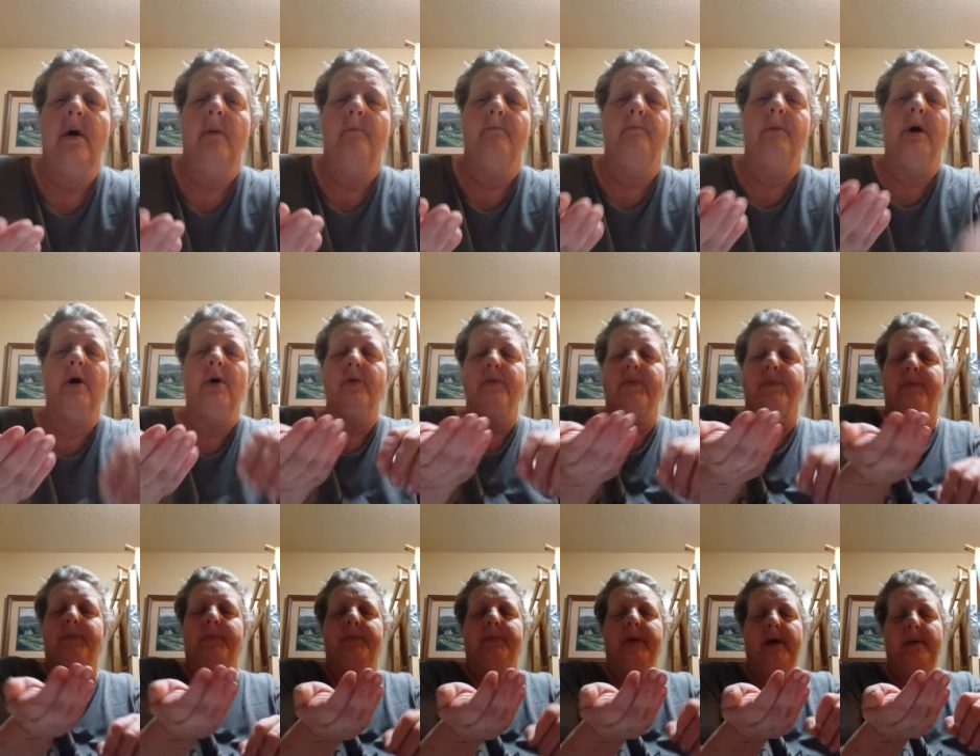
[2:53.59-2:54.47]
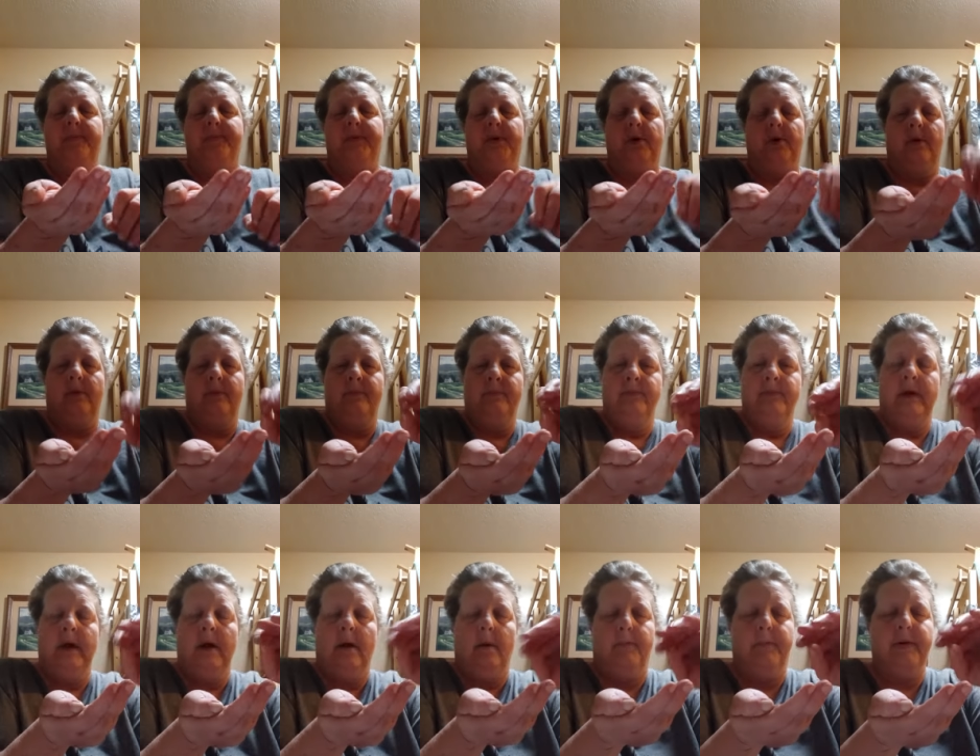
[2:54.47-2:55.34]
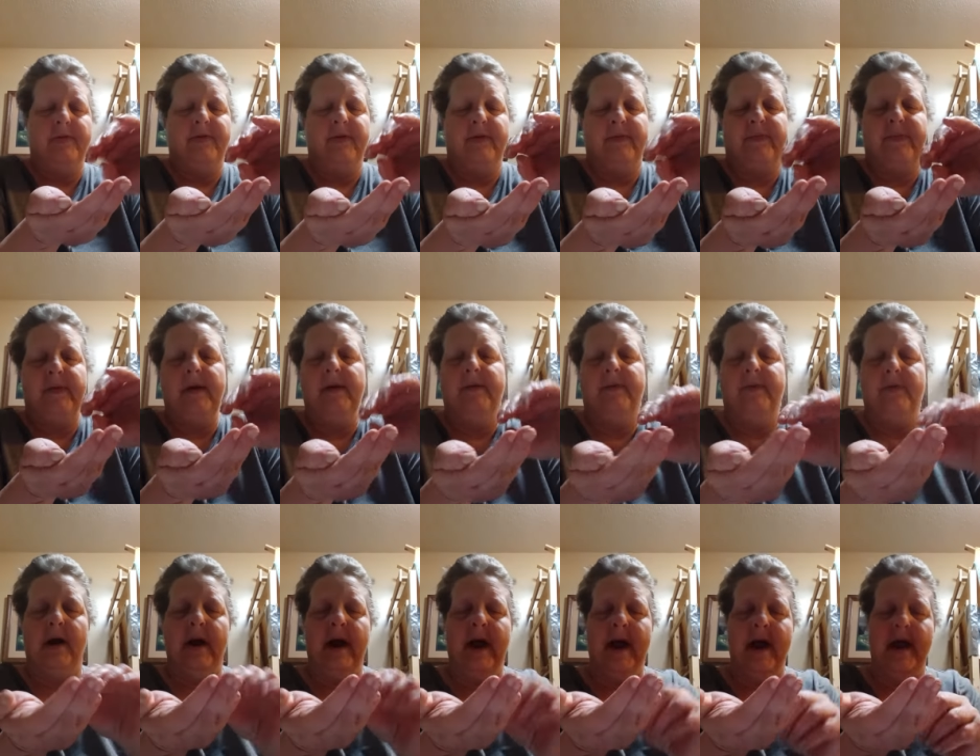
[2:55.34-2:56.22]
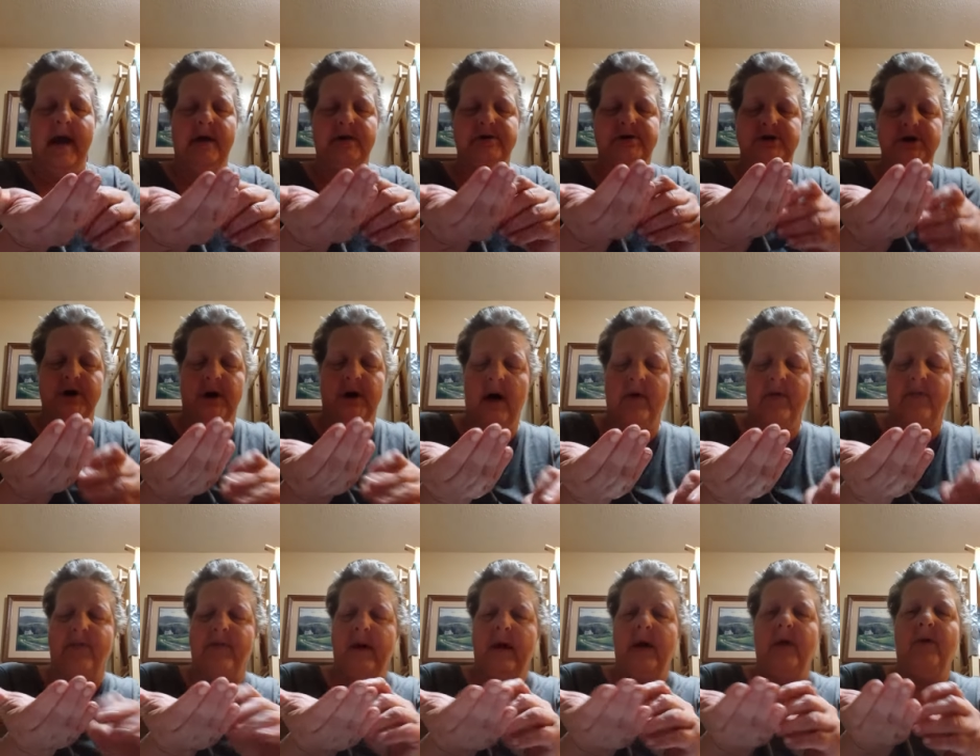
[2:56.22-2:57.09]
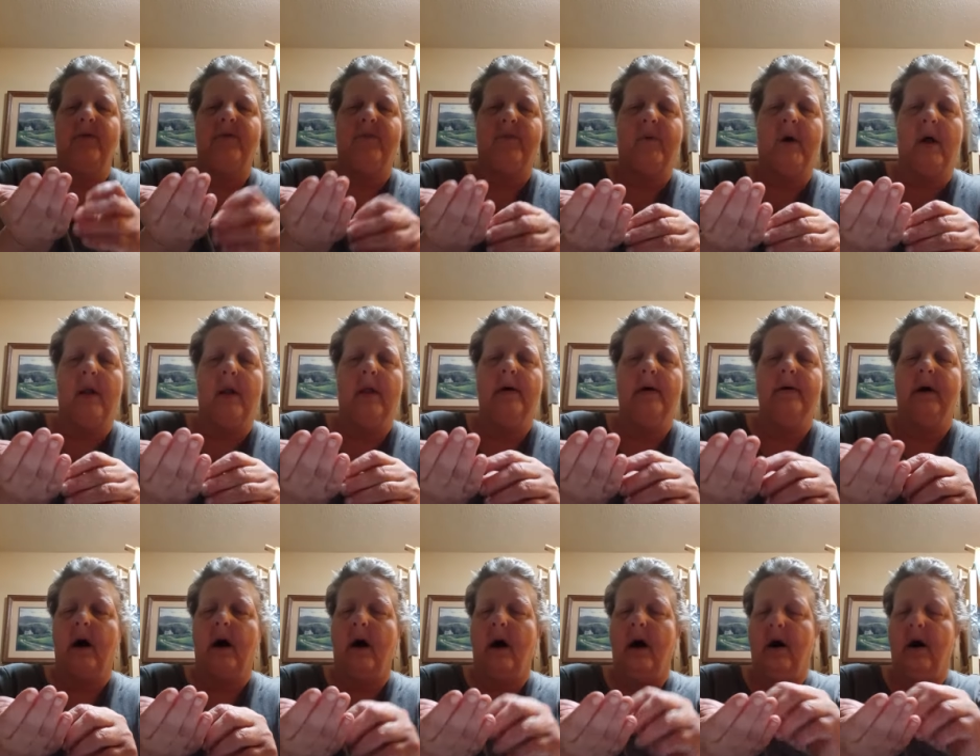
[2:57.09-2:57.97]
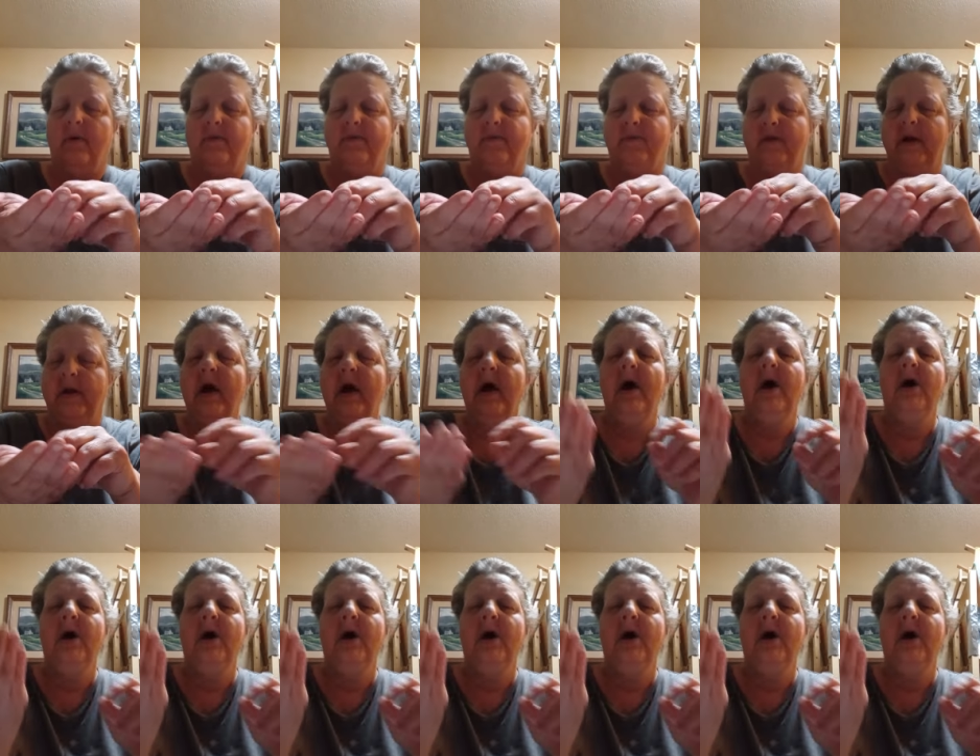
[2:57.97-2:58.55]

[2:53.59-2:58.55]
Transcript: most people, they'll put the seeds in their hands and you got seeds falling off and